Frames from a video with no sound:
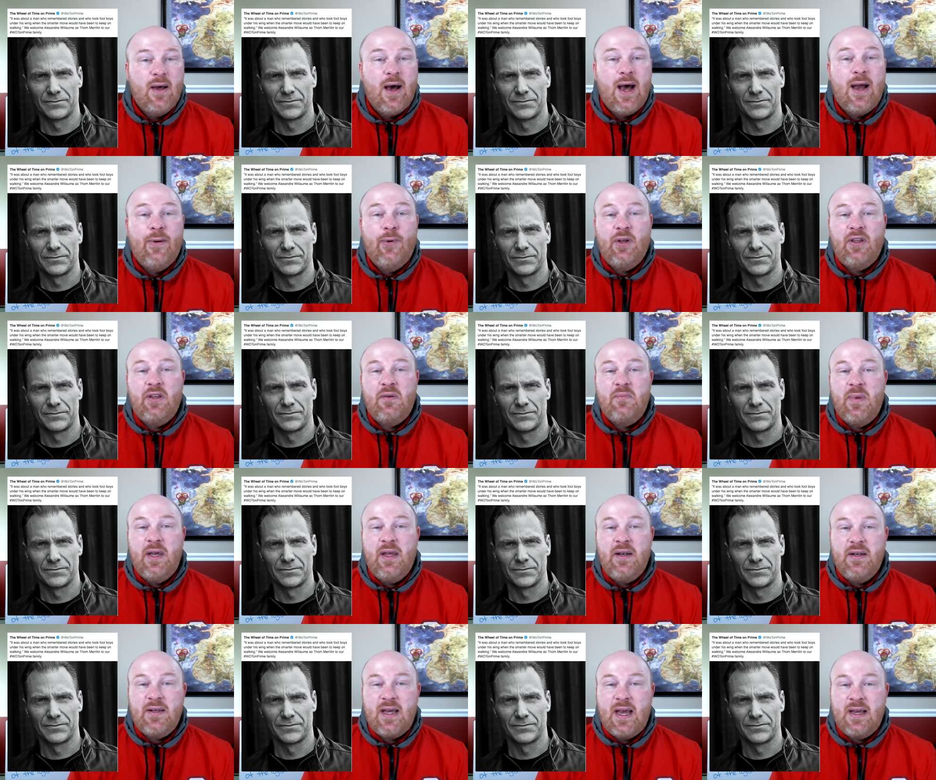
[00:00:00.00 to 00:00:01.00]
Speaker 1: I will
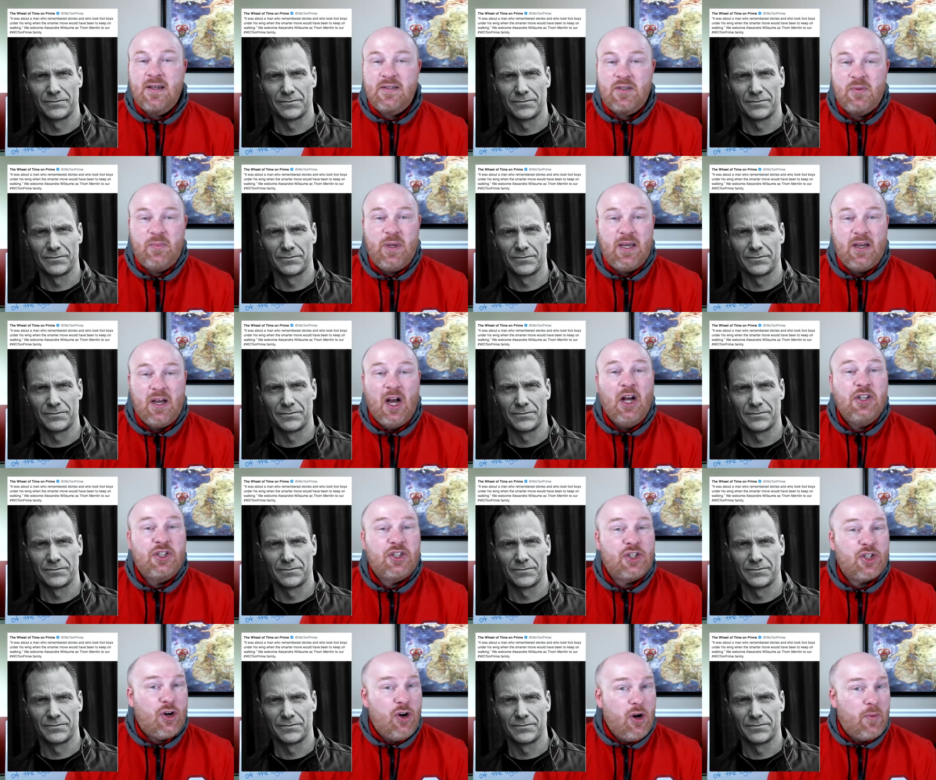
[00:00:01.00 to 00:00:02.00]
admit to being
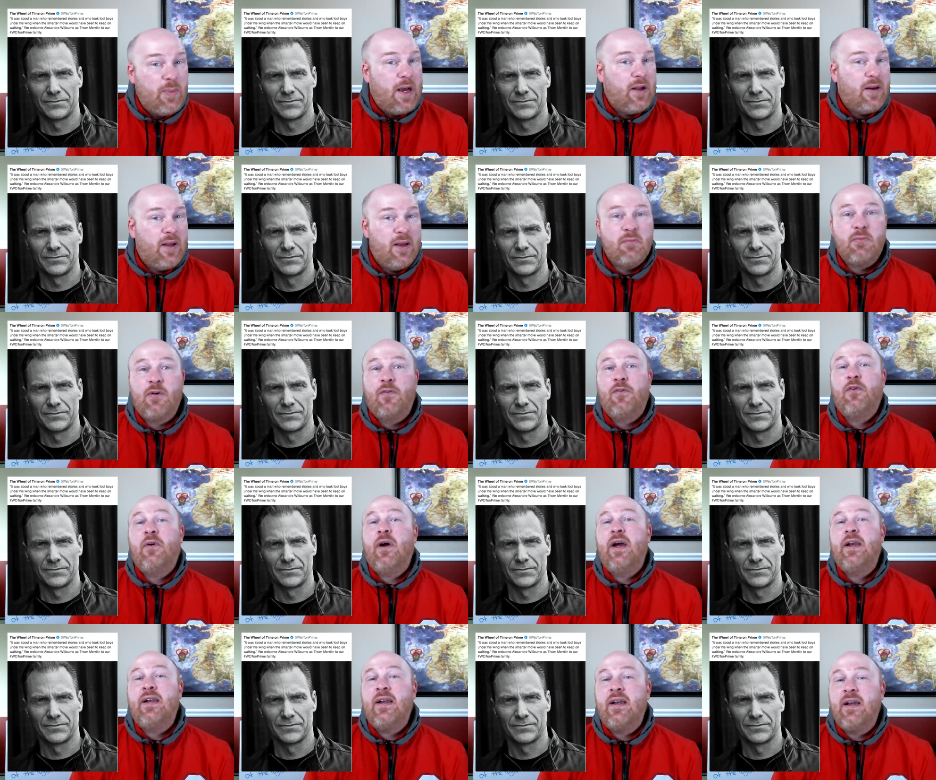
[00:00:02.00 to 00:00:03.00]
unsure about him before I
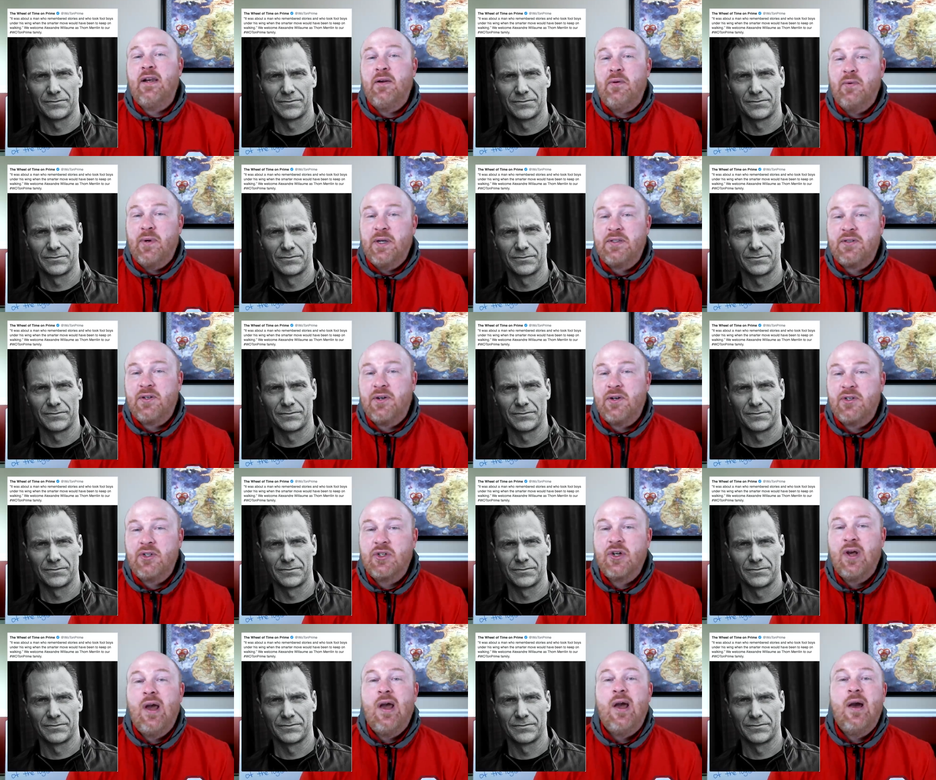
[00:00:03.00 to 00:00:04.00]
did any research,
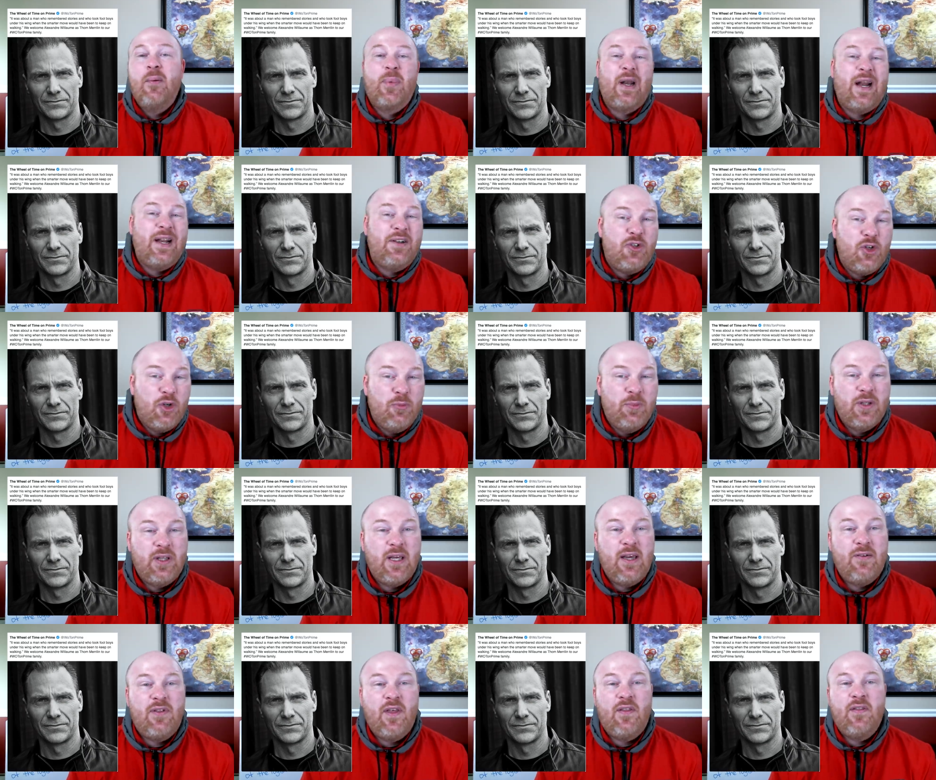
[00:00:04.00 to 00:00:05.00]
but I do
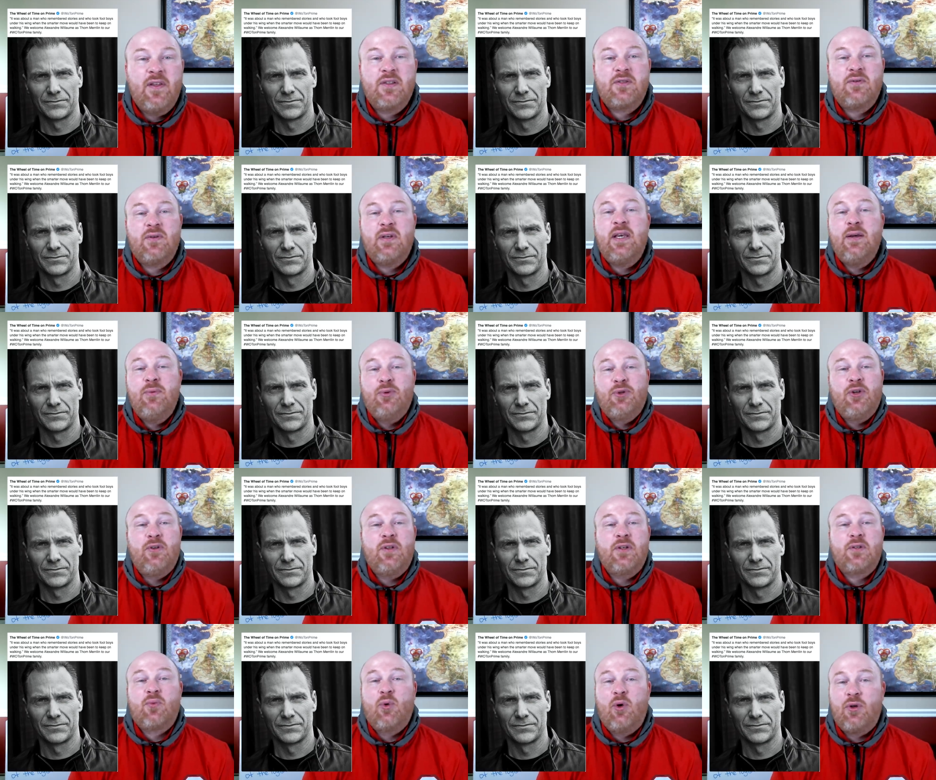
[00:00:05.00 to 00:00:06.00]
believe that he will do
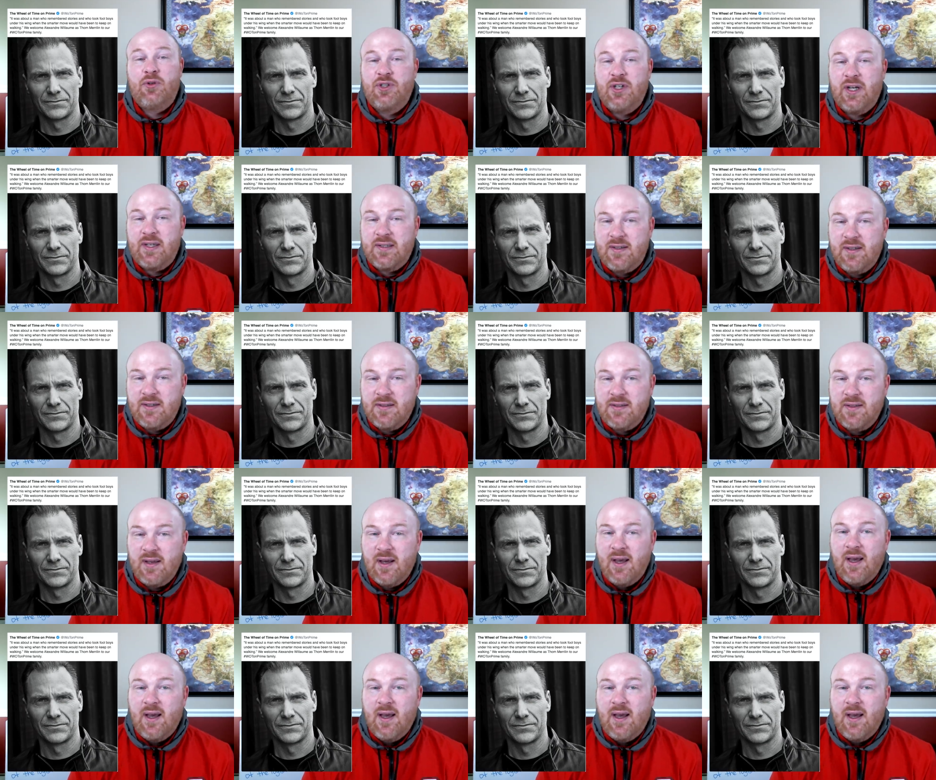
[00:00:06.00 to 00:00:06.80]
this role justice,